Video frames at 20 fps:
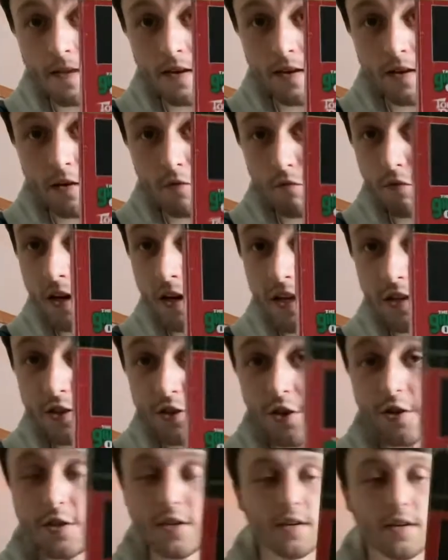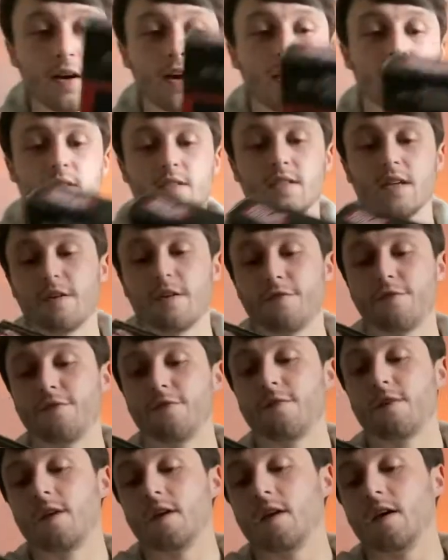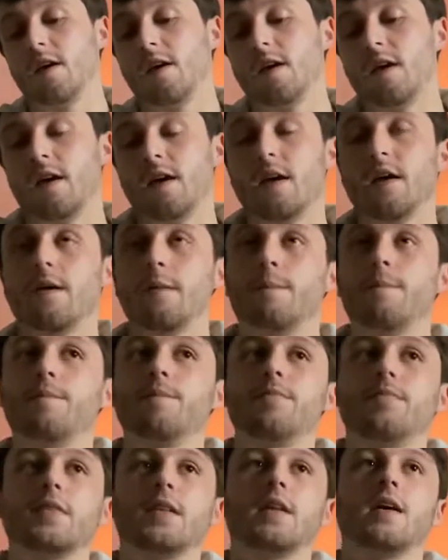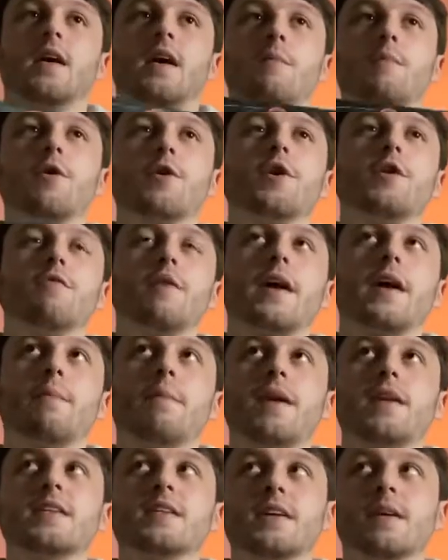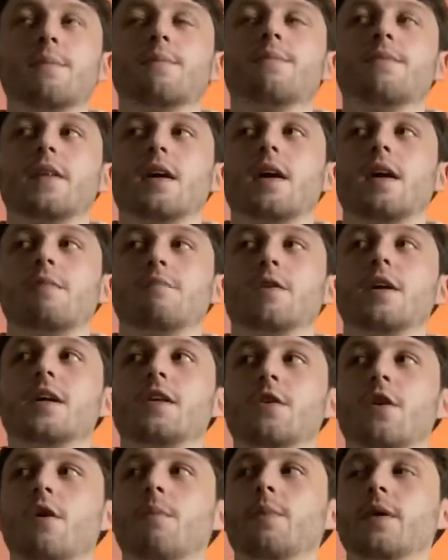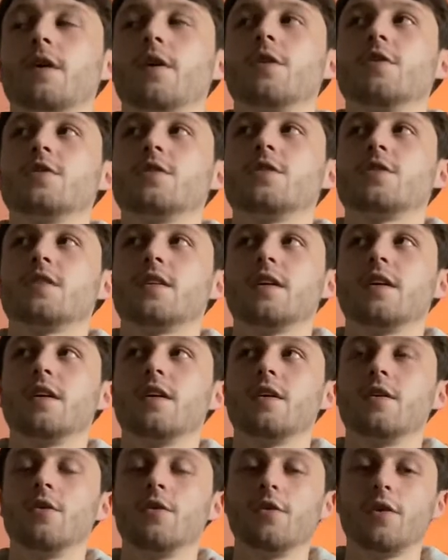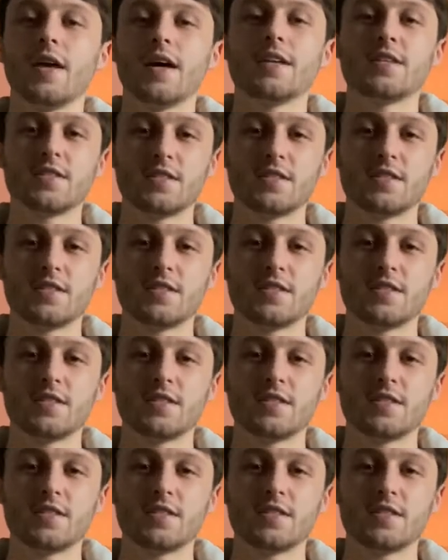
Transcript: Really enjoyed it. And if I'm not going to recommend it, I'm really not, because unless